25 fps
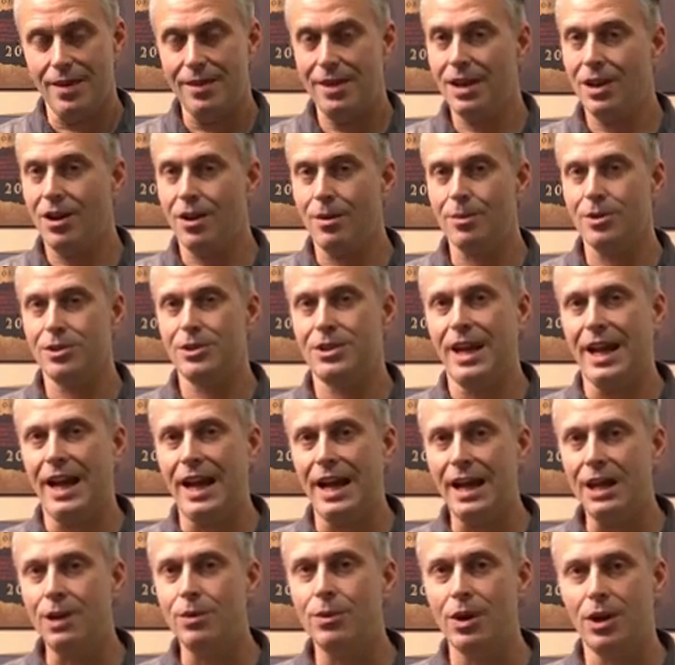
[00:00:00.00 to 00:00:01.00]
I think almost
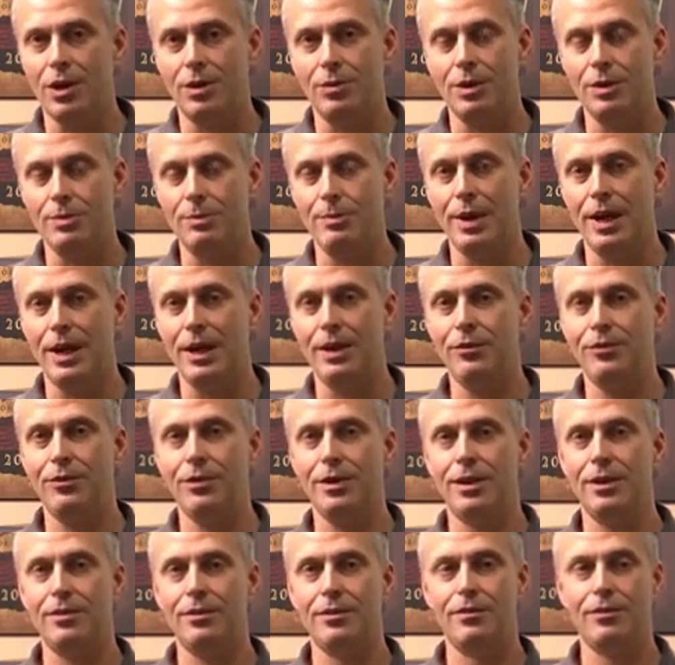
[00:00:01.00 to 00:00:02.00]
anyone would
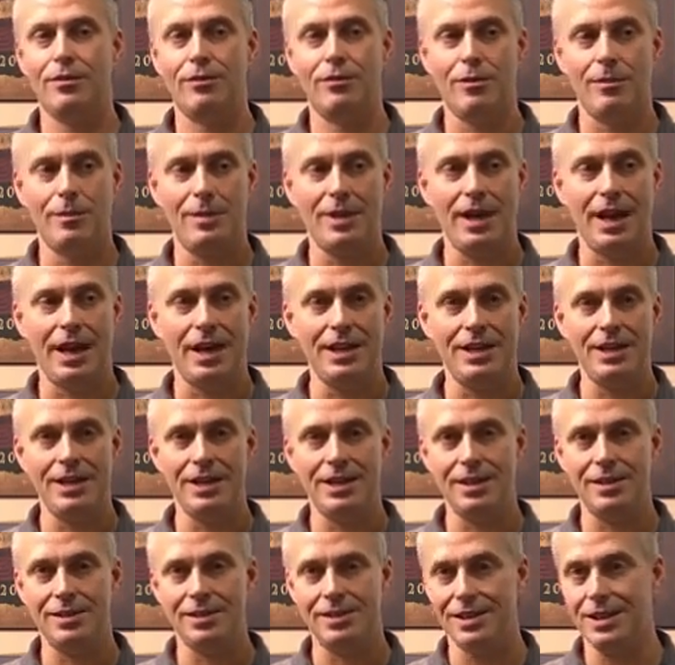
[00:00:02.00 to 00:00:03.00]
benefit from the
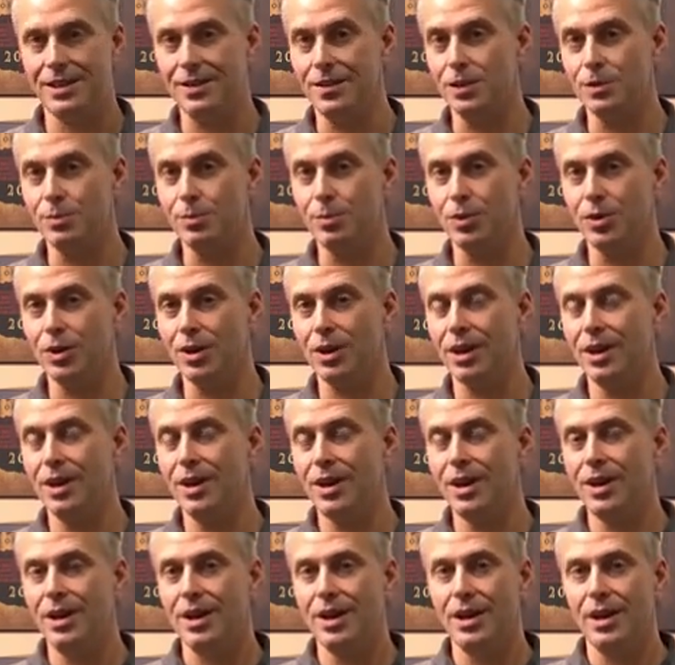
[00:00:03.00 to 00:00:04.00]
ideas in this book,
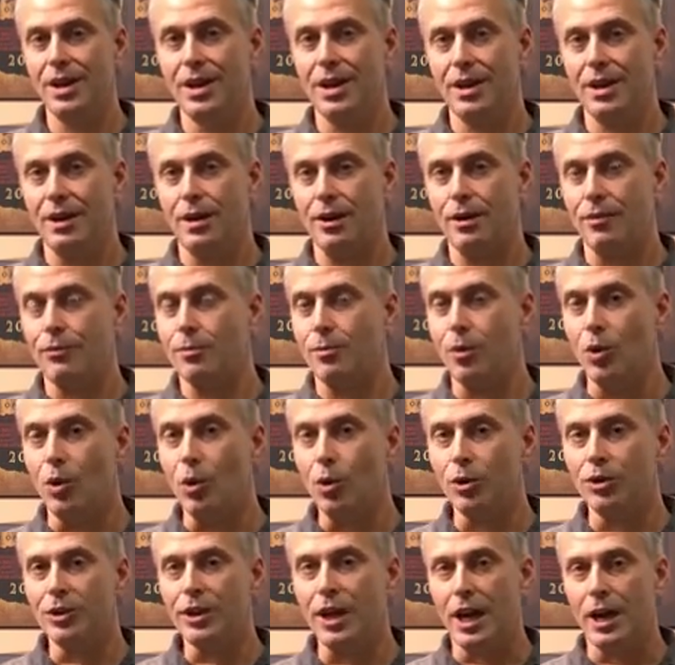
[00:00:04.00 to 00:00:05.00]
from
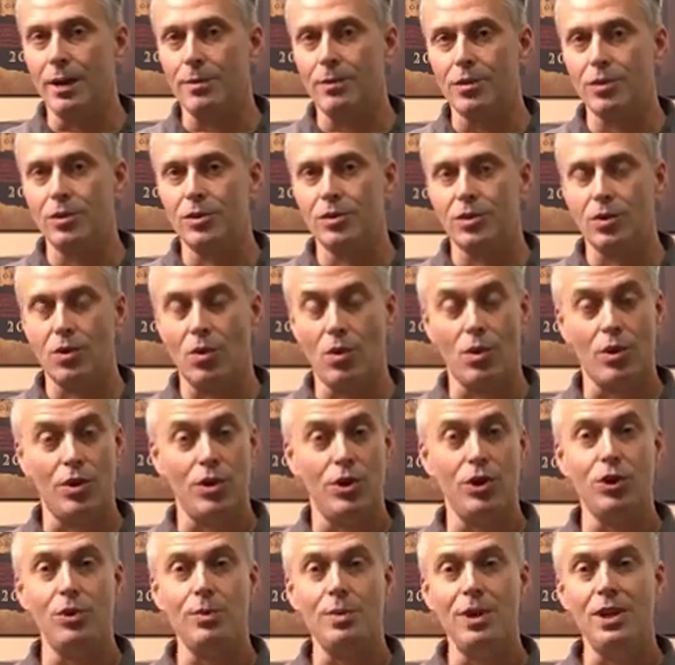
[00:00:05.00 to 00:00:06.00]
old-timers or
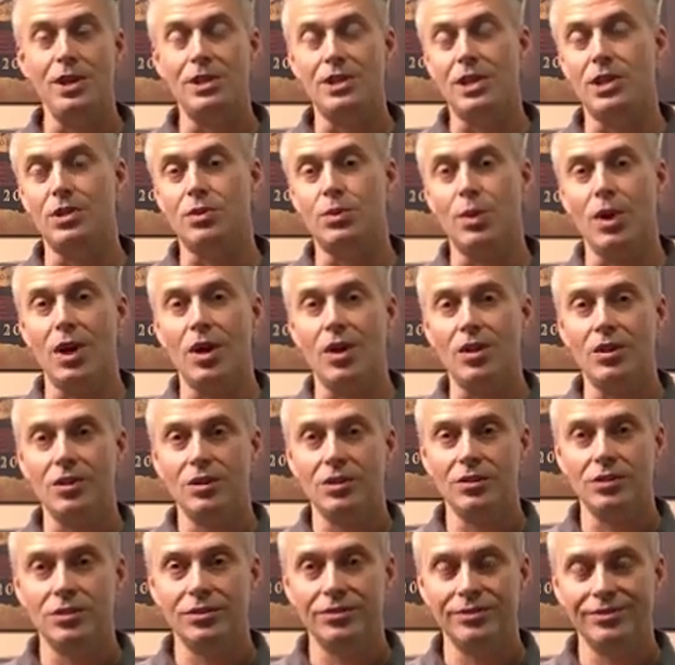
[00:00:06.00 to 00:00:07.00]
newbies as well.
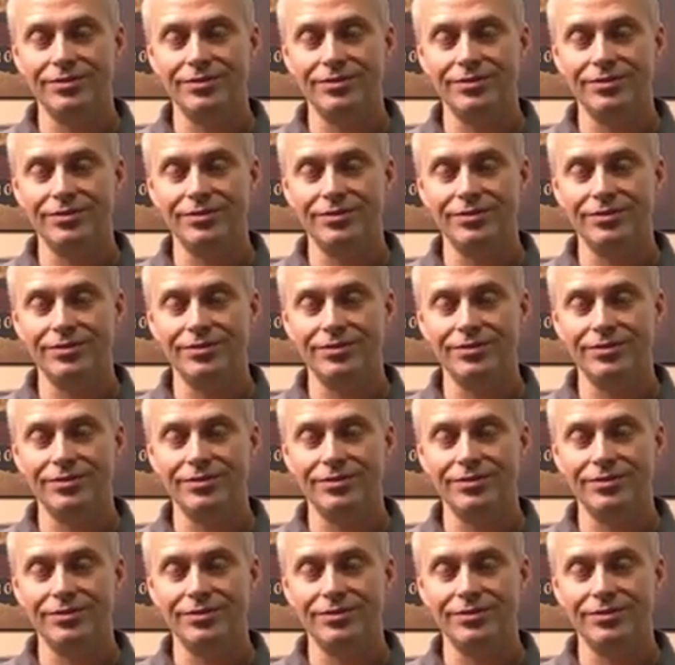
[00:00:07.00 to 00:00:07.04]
